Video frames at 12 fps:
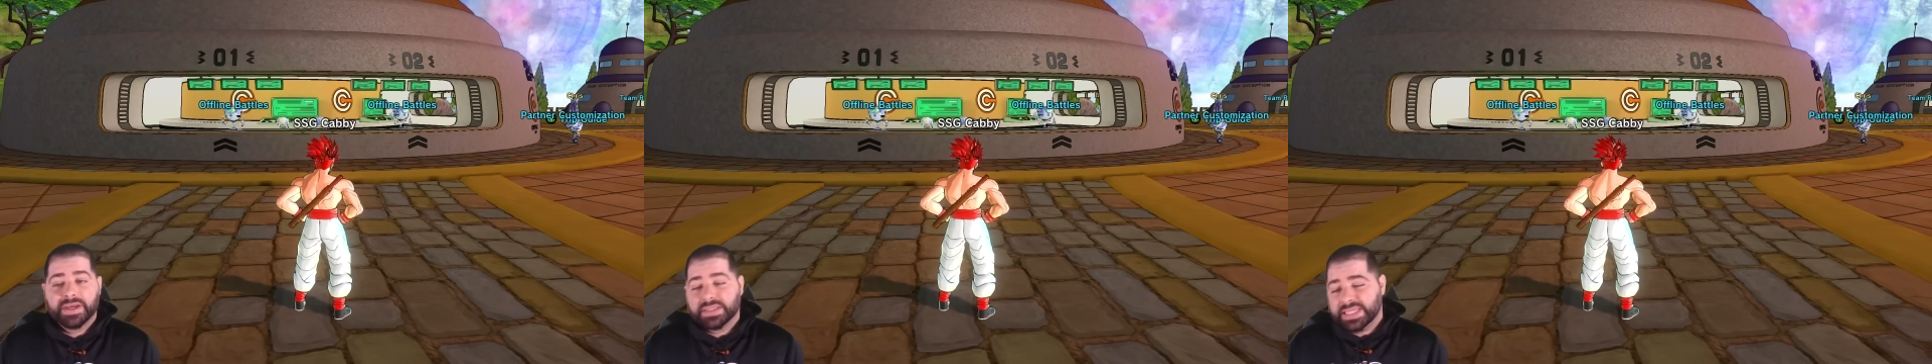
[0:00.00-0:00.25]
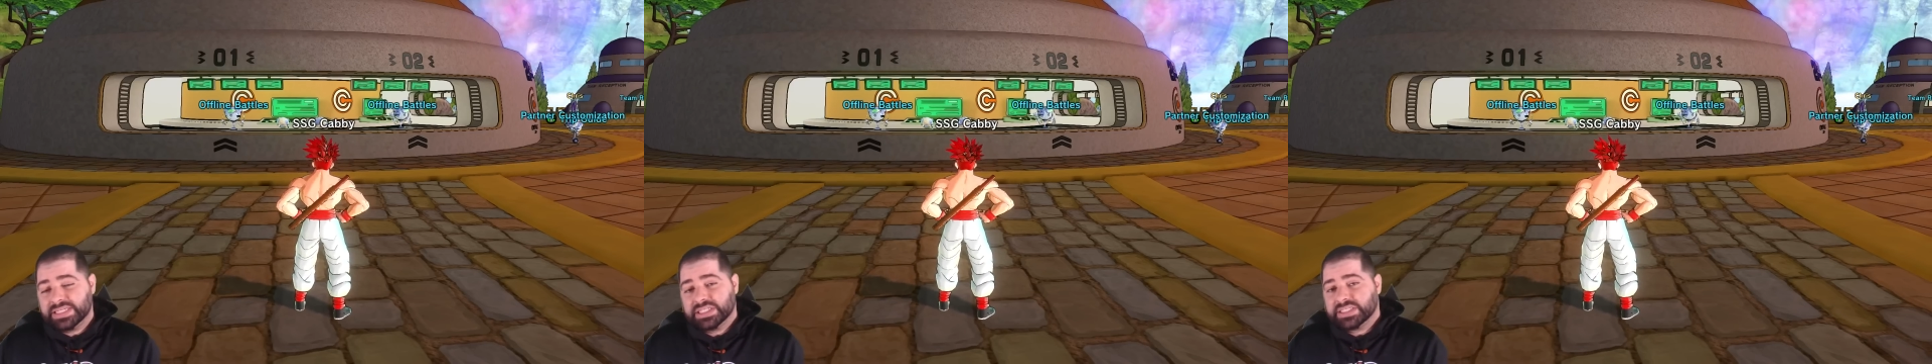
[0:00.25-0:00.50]

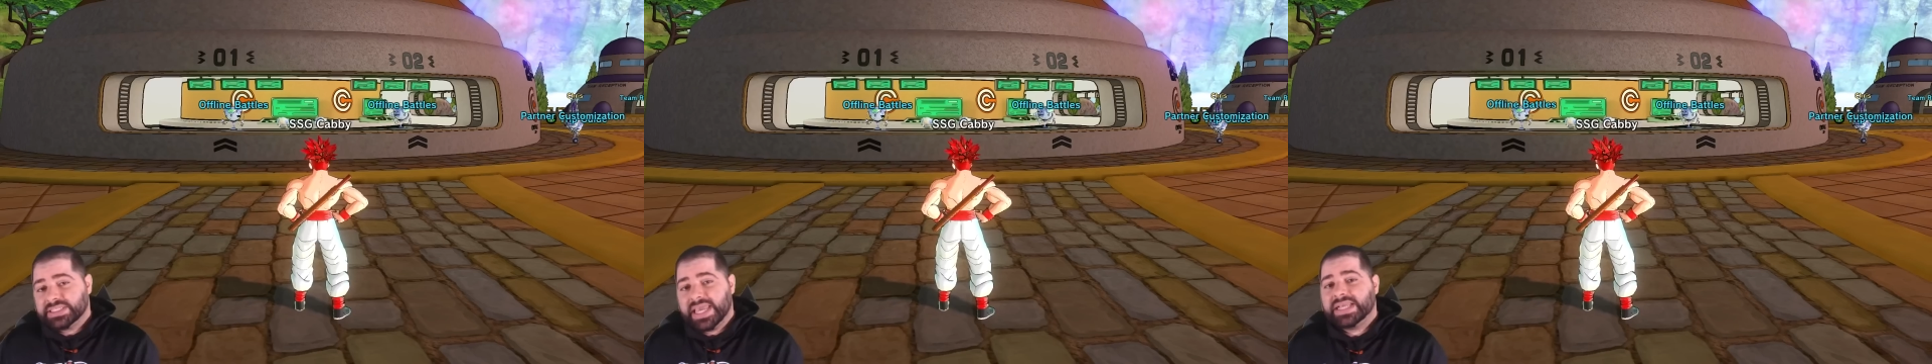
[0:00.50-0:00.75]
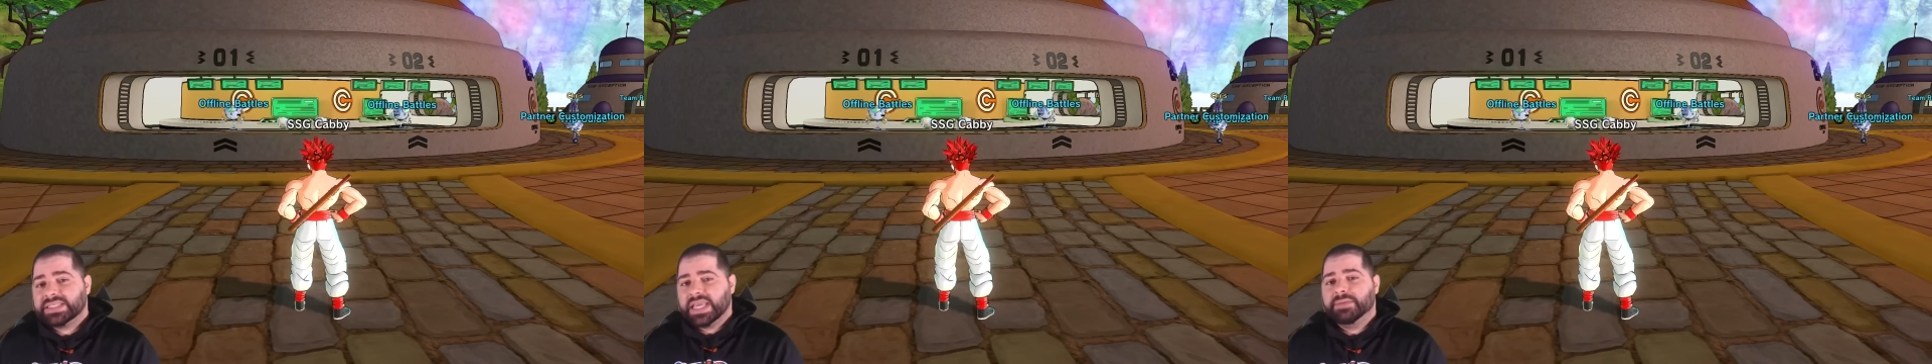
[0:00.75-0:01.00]
that just
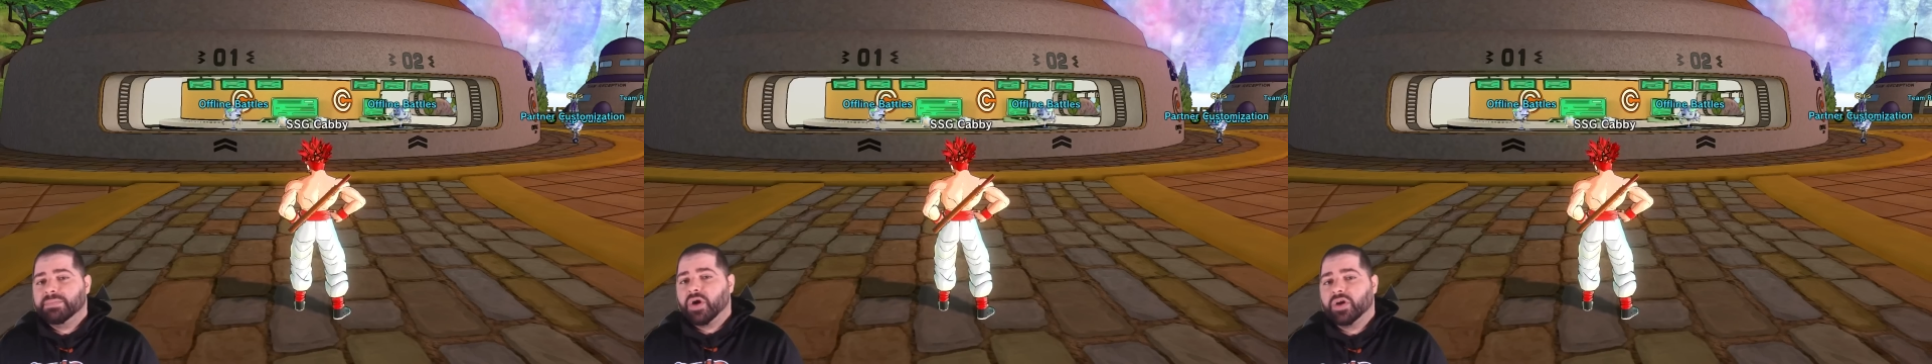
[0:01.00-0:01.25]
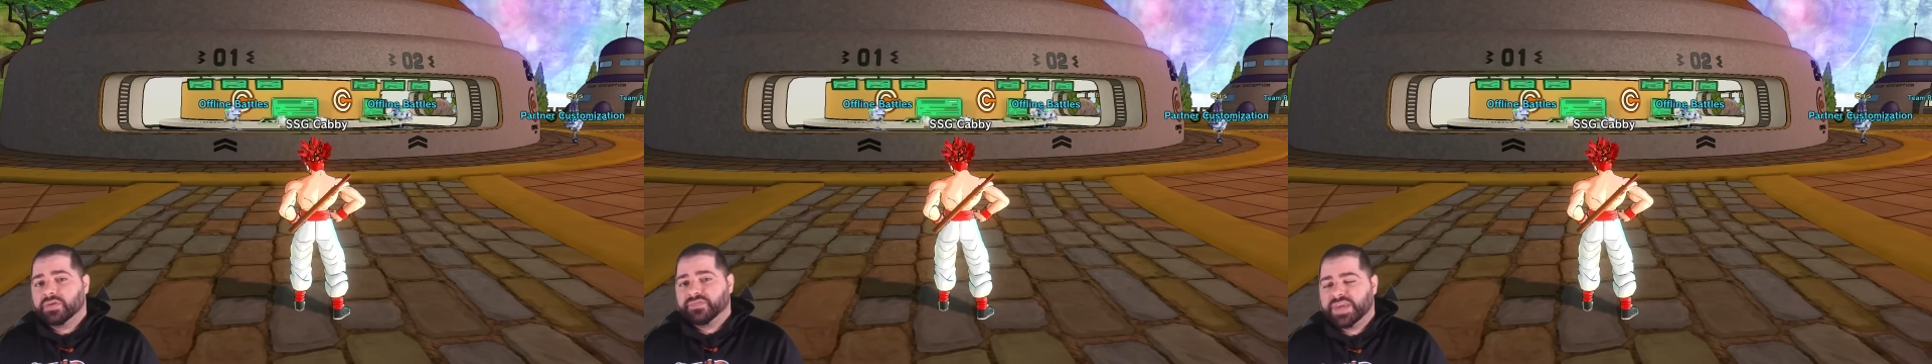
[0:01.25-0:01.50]
takes a
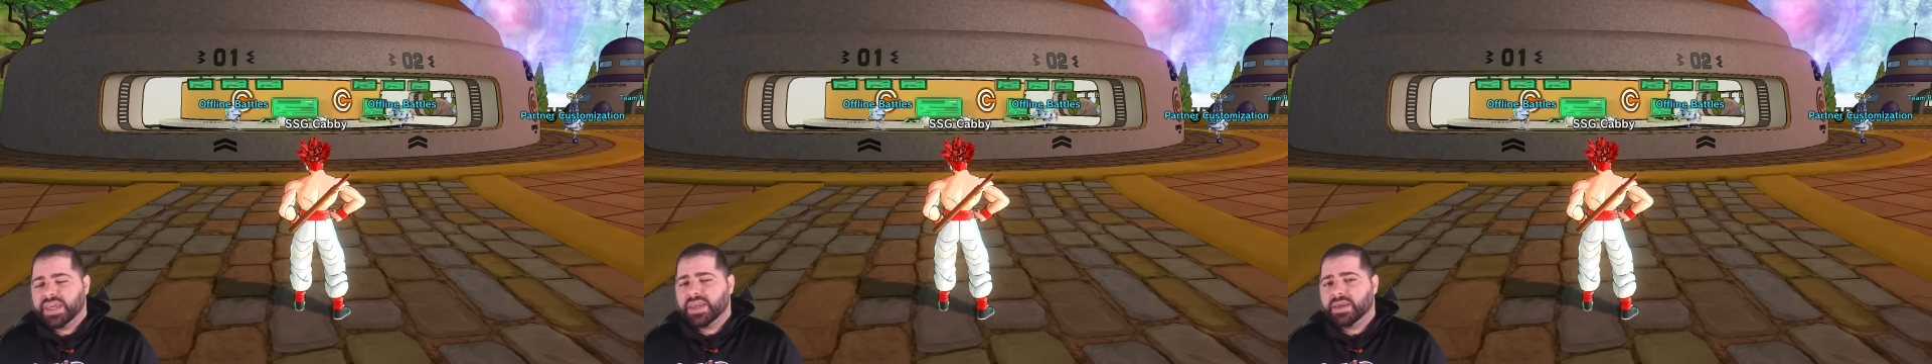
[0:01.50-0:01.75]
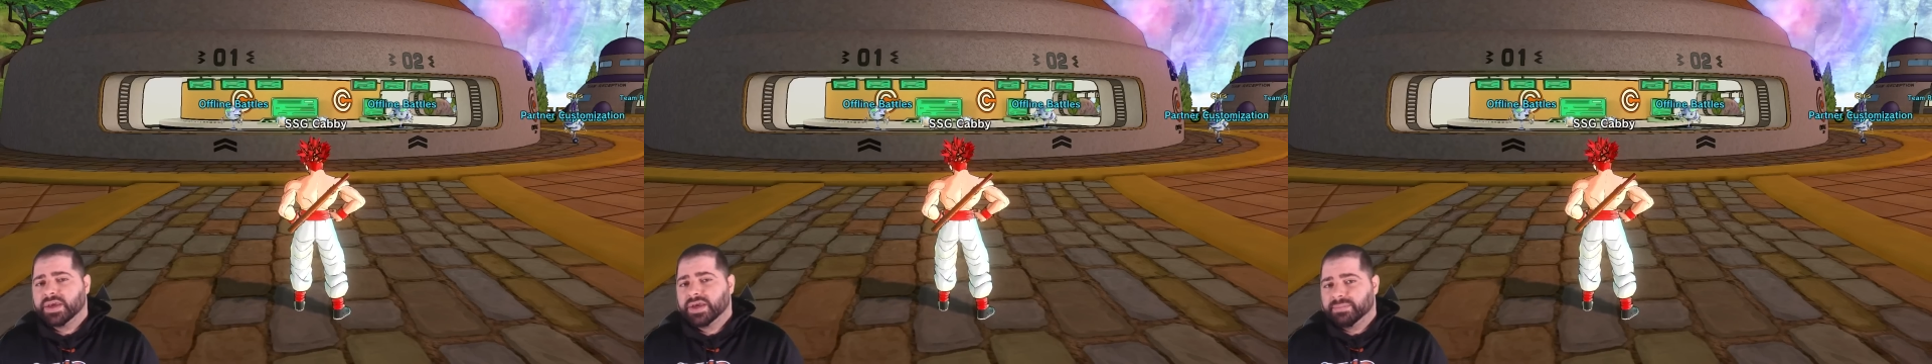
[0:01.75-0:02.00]
bar of ki,